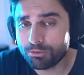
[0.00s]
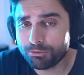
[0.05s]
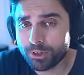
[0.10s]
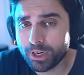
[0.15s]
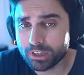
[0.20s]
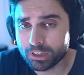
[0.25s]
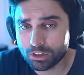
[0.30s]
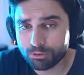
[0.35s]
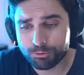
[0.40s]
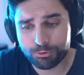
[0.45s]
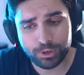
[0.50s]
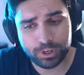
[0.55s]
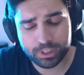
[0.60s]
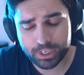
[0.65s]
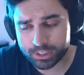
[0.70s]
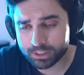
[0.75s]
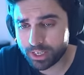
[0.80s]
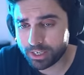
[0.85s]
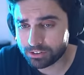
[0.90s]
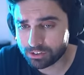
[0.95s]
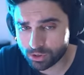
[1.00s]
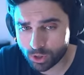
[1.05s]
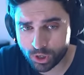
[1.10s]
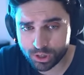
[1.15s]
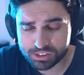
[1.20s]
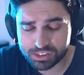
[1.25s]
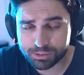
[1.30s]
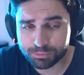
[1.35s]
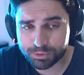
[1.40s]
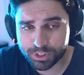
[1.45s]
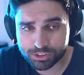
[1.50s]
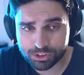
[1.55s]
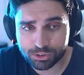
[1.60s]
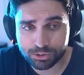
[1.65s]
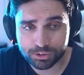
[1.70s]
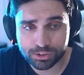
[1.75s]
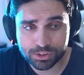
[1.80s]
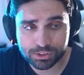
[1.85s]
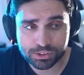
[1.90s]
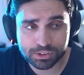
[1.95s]
are finding it fun, and that's awesome. That's
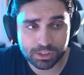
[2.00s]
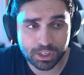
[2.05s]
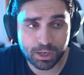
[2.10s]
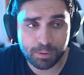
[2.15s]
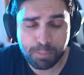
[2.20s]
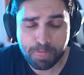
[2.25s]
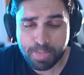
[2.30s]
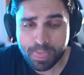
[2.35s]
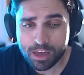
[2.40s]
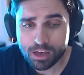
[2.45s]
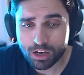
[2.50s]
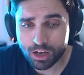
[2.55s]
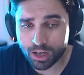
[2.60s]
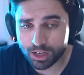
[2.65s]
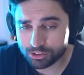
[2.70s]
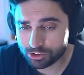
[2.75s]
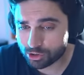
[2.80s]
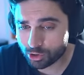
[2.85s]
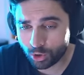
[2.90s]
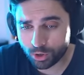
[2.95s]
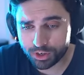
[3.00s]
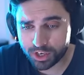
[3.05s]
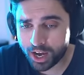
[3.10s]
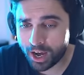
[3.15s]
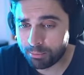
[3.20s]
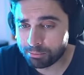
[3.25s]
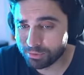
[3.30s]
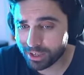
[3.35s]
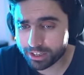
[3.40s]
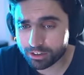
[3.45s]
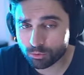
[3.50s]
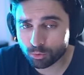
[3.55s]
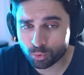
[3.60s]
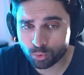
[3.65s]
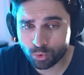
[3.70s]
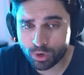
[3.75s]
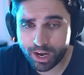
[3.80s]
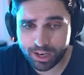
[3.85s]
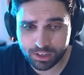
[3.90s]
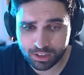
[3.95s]
good to see. Uh, so I'm like
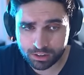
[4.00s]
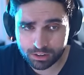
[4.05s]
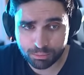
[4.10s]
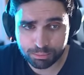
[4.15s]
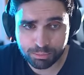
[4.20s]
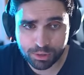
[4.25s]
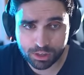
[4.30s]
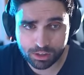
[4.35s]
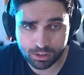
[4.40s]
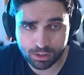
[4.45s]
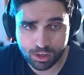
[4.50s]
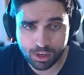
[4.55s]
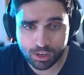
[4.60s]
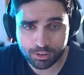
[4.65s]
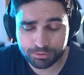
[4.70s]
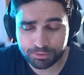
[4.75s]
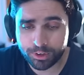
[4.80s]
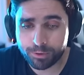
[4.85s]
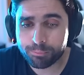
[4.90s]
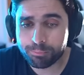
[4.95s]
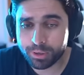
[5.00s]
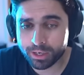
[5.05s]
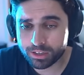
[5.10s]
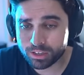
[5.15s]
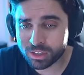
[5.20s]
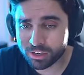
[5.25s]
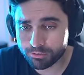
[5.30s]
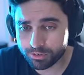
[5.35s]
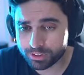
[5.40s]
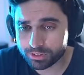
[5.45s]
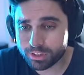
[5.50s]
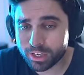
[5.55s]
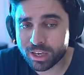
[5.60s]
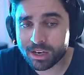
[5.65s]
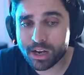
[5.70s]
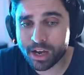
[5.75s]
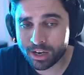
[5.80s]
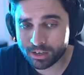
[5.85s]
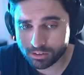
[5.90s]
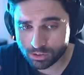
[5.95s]
right in the middle of it. But even
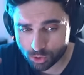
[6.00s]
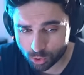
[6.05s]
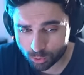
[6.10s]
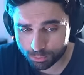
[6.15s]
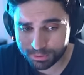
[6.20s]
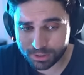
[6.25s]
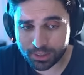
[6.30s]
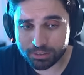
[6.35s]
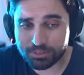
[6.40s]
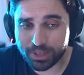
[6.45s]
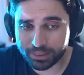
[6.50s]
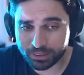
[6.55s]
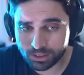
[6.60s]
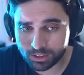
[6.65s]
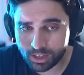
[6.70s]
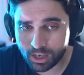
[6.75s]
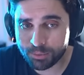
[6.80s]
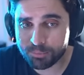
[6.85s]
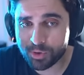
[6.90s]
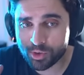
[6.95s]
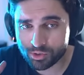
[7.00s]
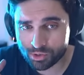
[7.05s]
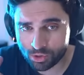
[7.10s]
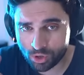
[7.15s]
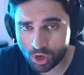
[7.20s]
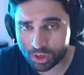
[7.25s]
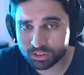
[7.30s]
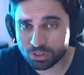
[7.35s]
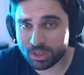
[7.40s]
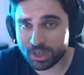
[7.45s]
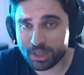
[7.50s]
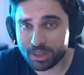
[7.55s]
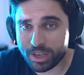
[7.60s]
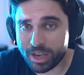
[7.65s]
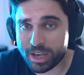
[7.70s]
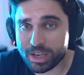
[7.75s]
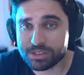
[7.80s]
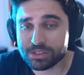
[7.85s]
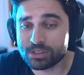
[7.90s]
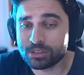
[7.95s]
then, I do believe that the game is not gonna
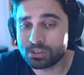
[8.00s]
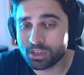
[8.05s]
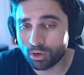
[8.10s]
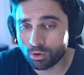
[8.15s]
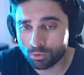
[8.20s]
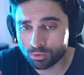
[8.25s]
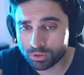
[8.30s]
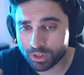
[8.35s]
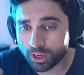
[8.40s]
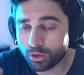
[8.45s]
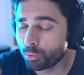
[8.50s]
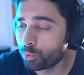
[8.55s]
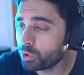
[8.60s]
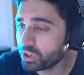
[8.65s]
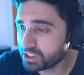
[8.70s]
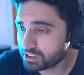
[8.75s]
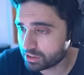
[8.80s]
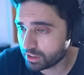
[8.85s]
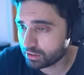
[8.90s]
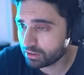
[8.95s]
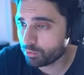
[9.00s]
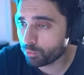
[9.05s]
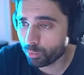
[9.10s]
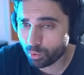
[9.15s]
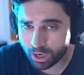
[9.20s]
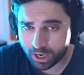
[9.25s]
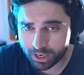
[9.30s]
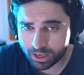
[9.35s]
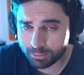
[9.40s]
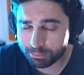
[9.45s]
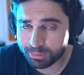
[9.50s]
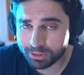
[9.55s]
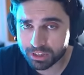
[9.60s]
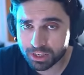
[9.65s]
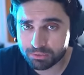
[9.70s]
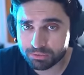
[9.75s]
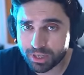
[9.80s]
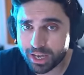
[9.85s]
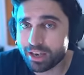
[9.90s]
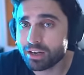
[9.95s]
last. The, the reason why I
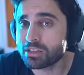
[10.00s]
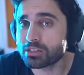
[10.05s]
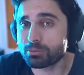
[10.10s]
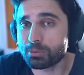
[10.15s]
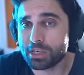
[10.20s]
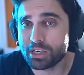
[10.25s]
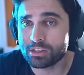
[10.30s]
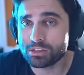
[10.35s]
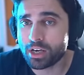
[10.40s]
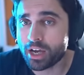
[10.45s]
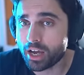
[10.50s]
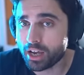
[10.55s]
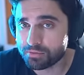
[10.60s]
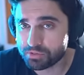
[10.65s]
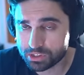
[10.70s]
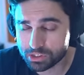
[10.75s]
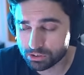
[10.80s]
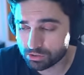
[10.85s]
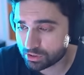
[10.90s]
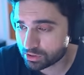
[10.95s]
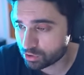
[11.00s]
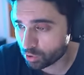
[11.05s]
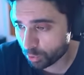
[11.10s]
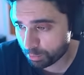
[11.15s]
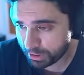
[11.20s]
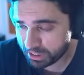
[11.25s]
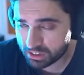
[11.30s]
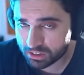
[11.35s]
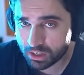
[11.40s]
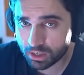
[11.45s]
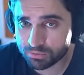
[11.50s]
believe that is because I have seen so many